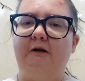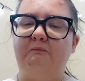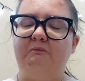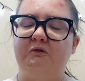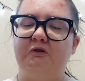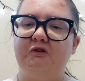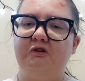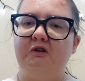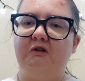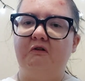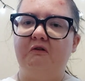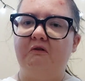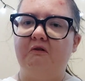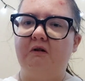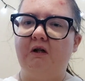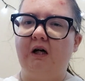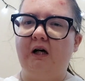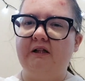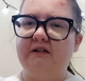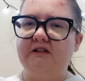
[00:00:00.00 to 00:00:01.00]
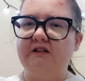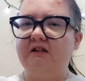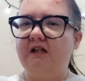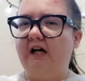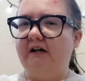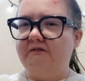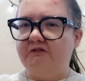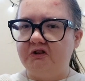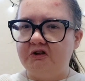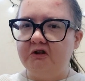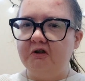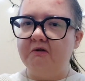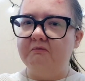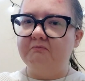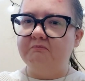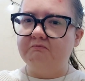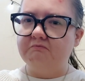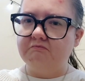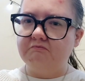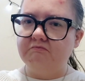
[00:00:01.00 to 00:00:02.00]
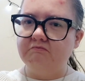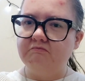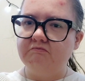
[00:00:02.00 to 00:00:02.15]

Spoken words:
So I did have some